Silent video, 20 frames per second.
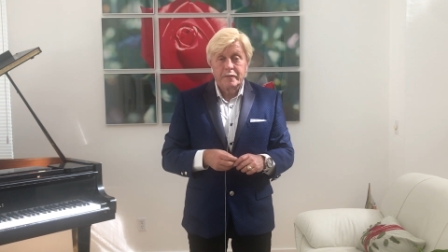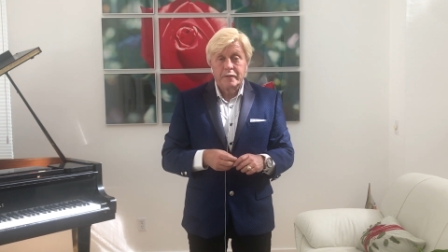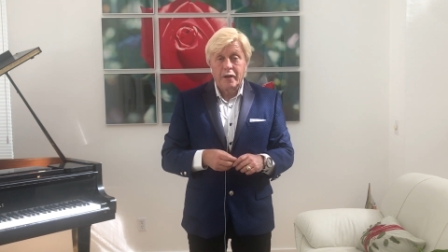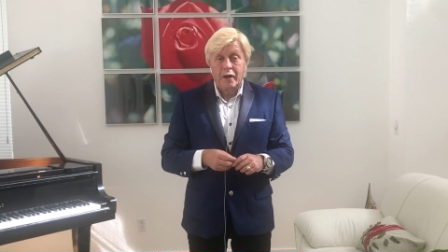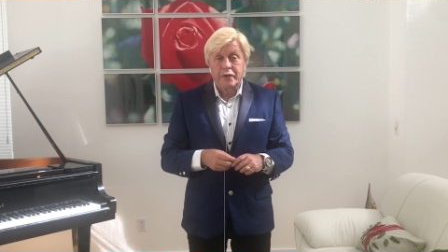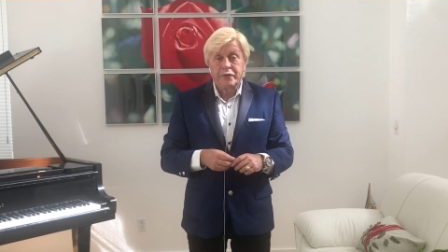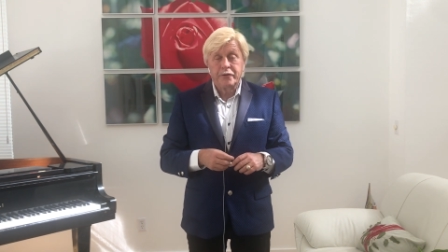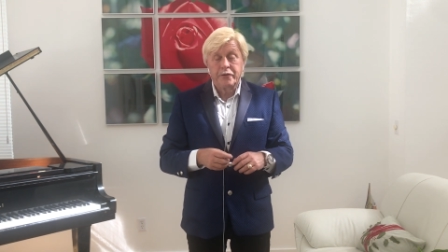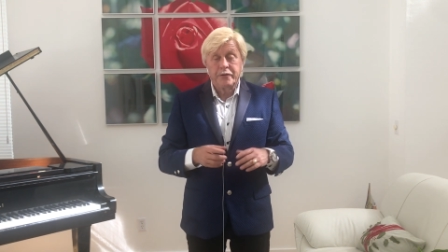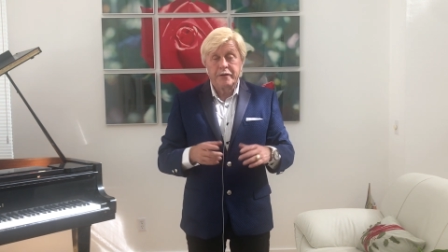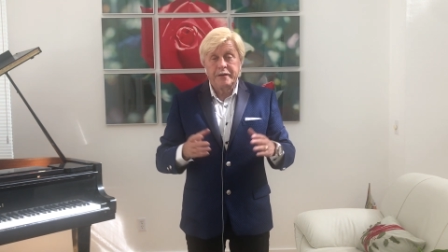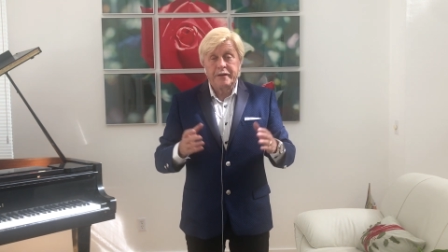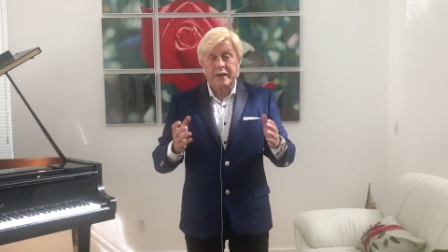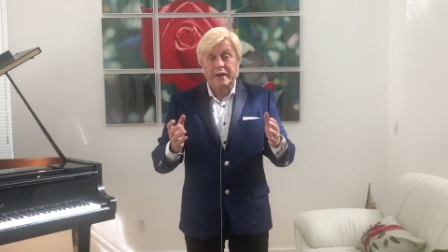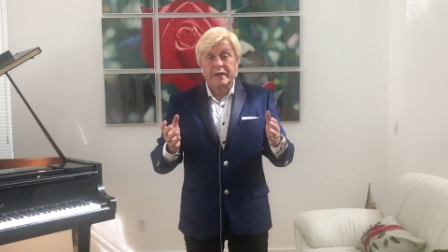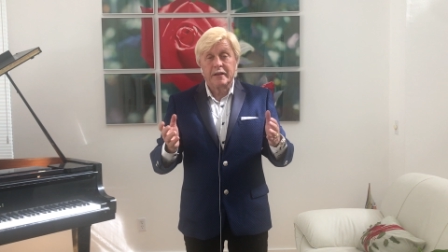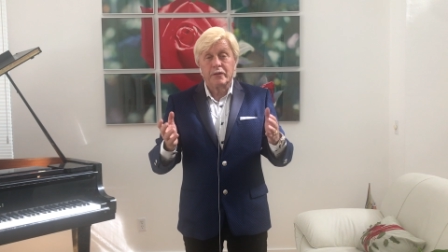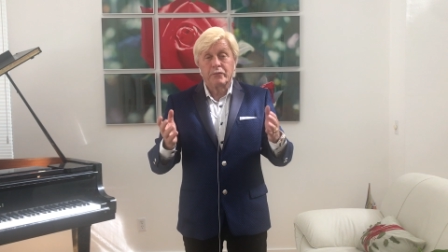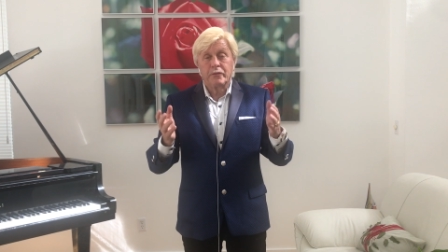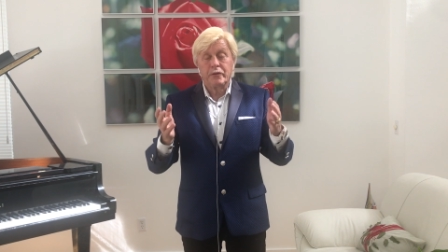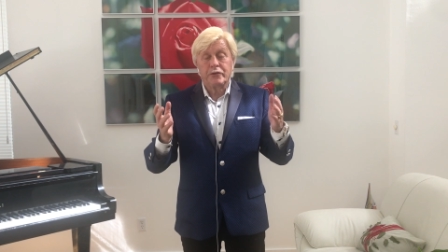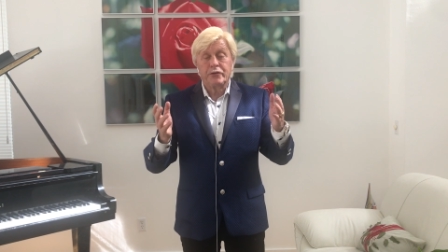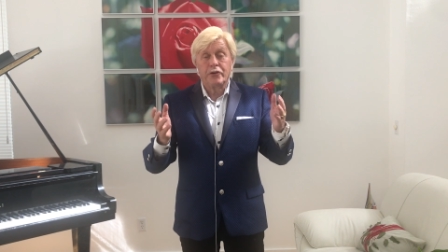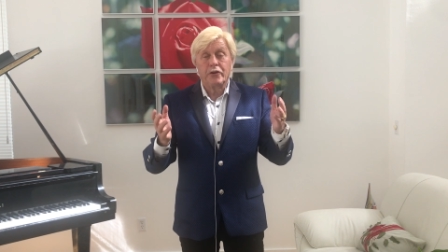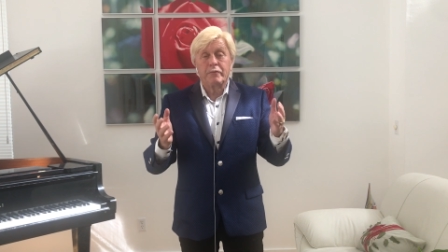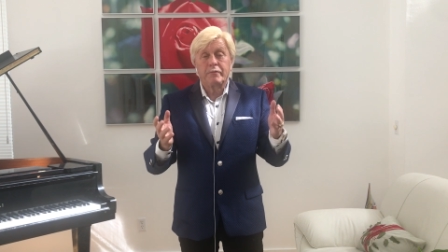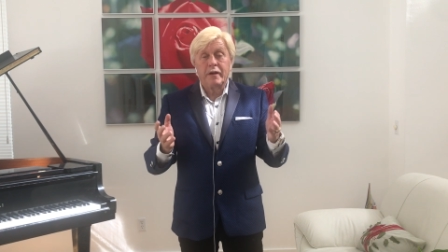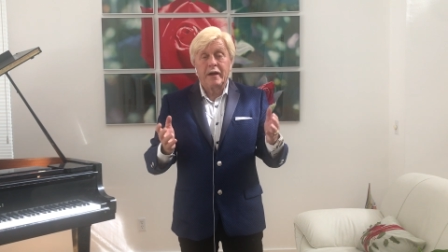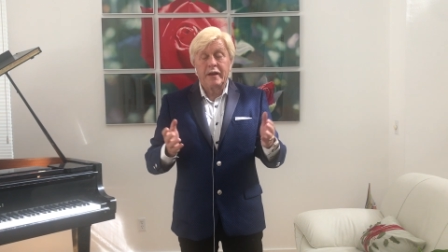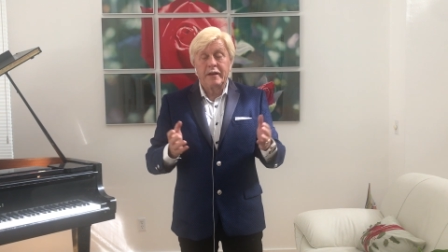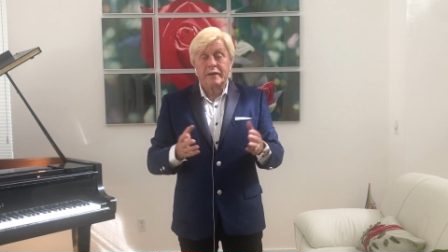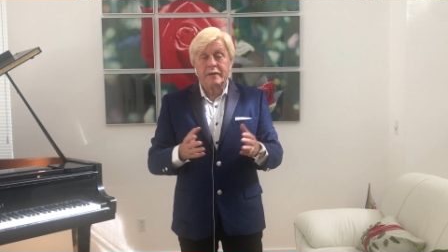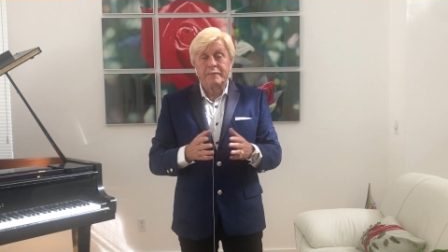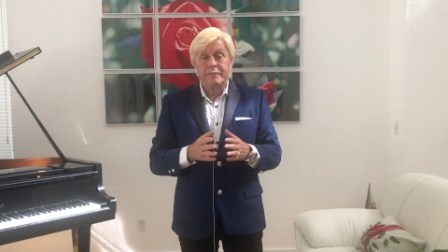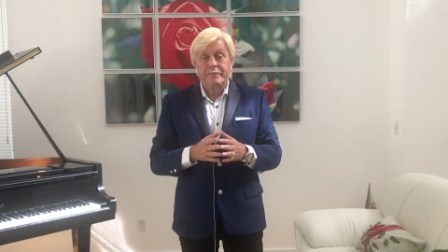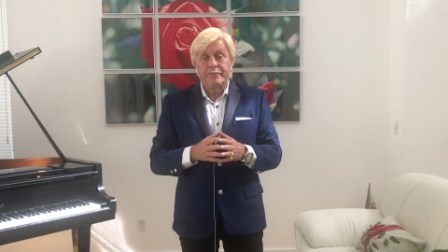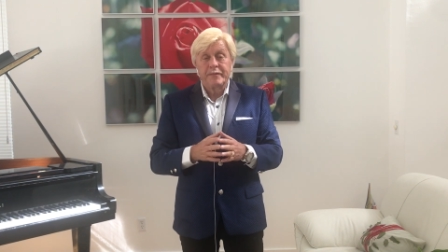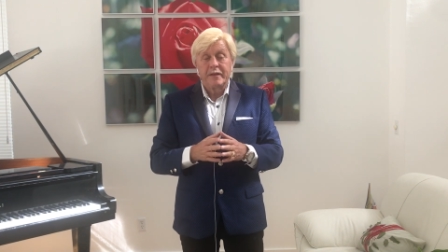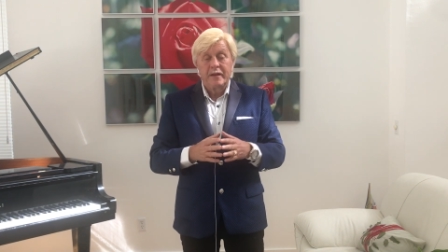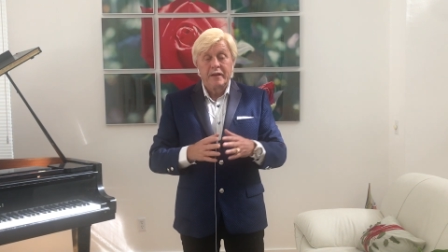under the ticket with Joe
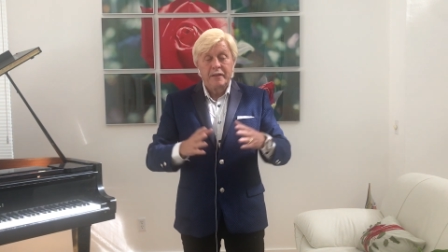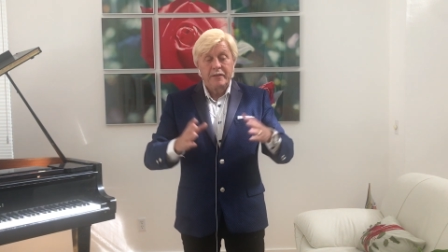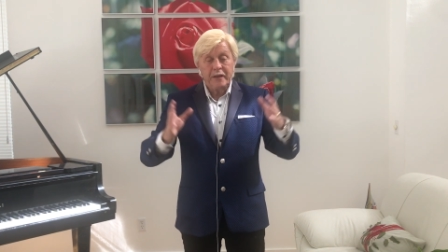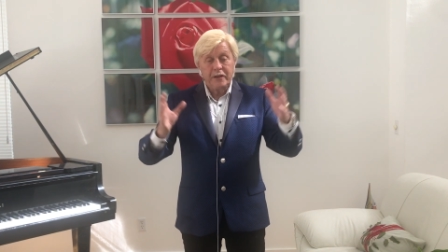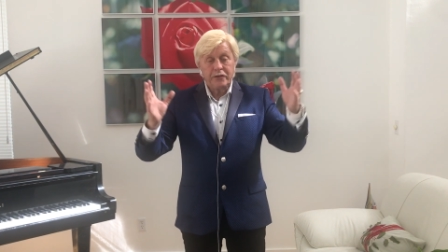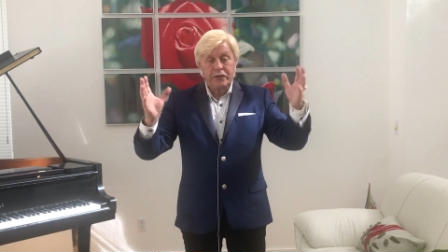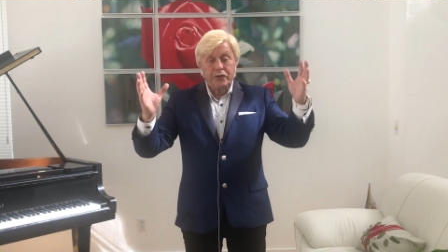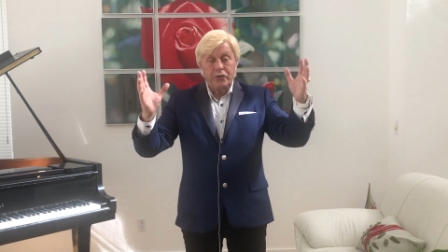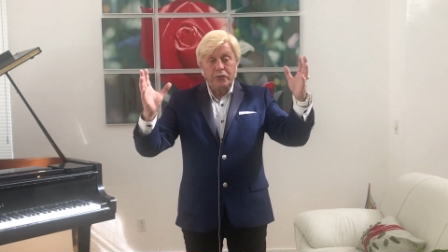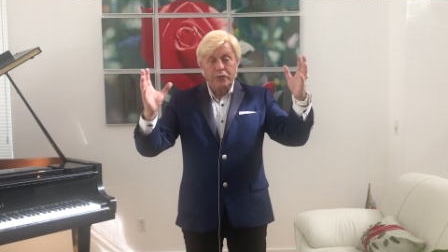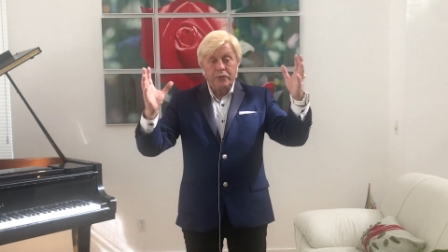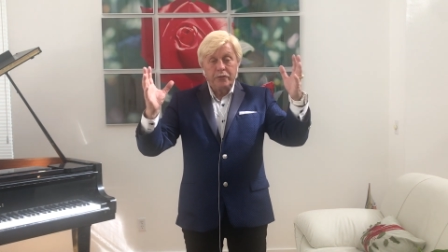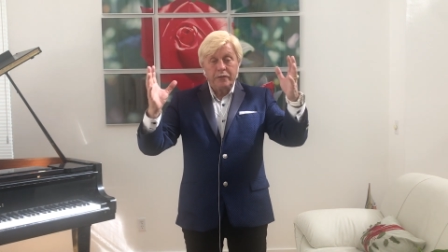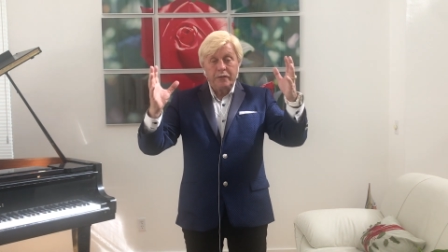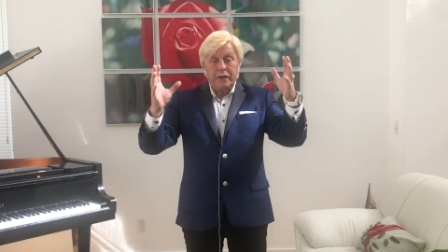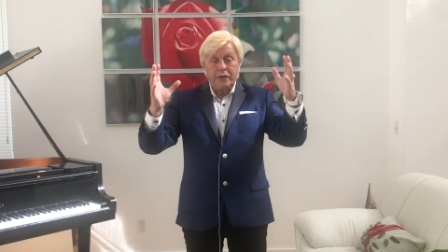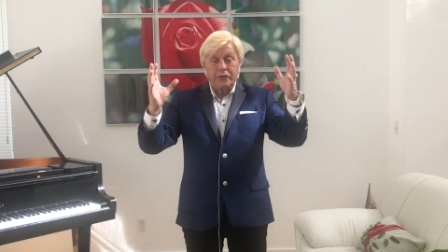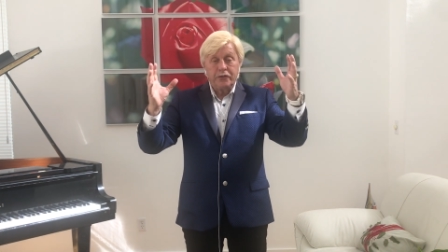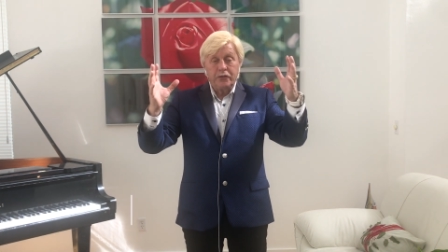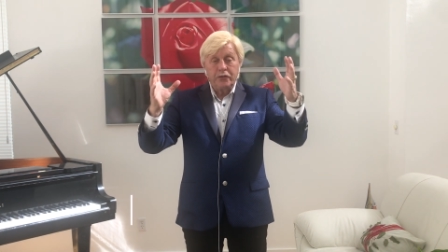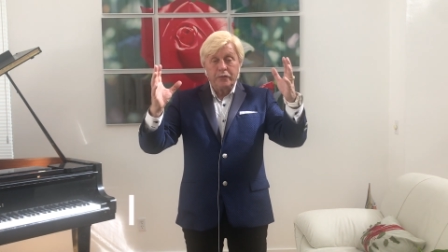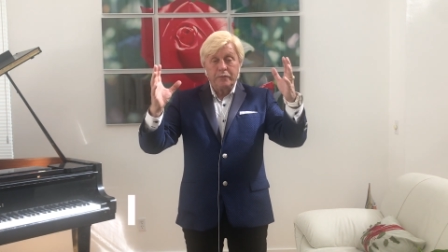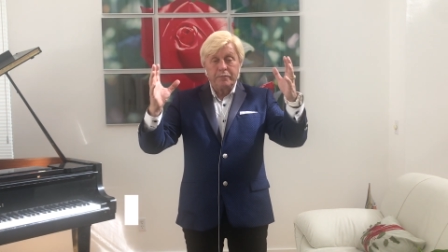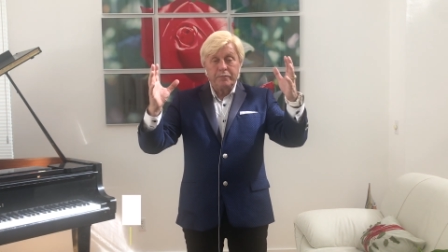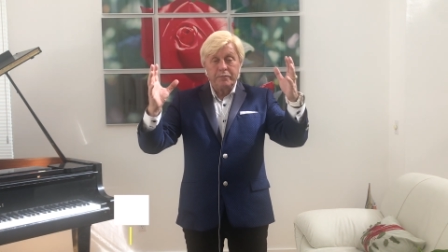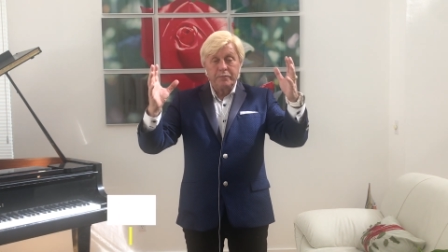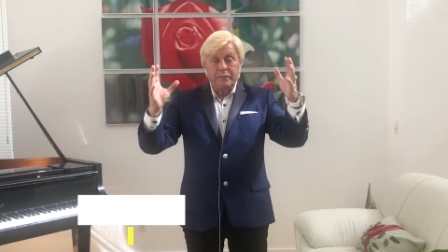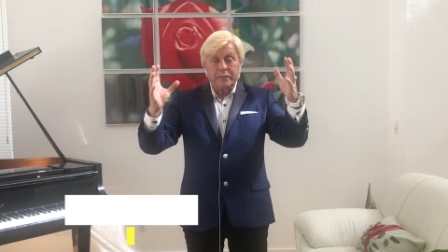Biden. These two